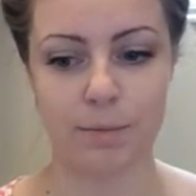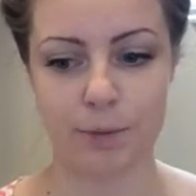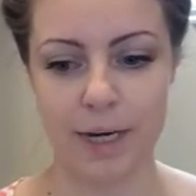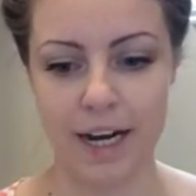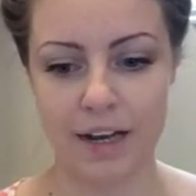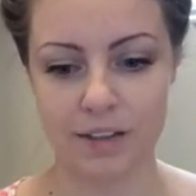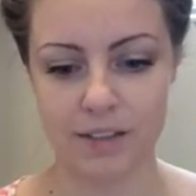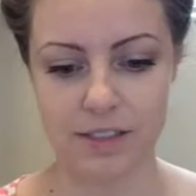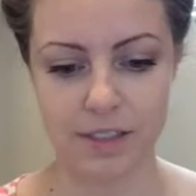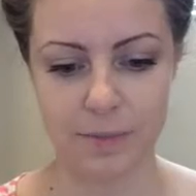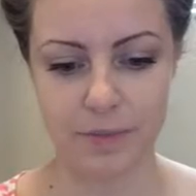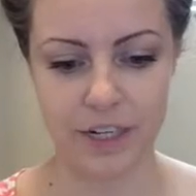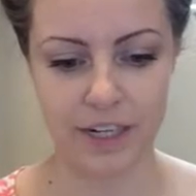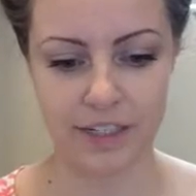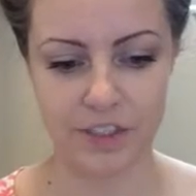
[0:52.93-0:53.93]
brows is
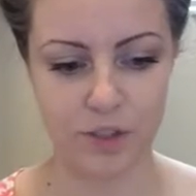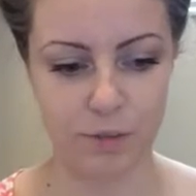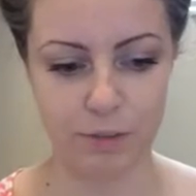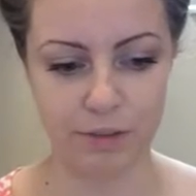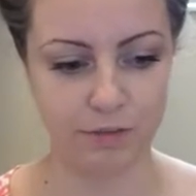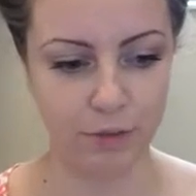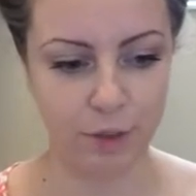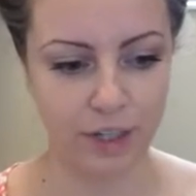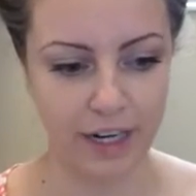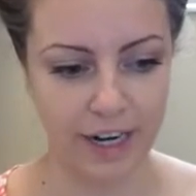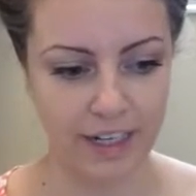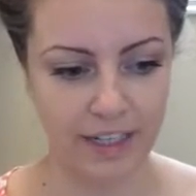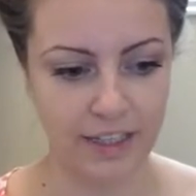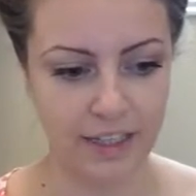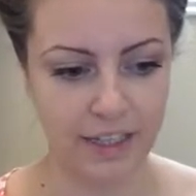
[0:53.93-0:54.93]
something I do before
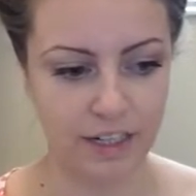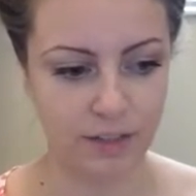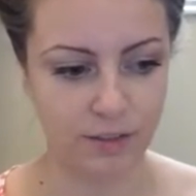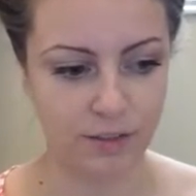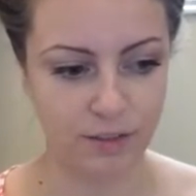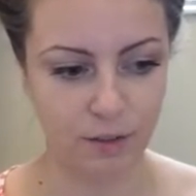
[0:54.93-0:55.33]
anything else,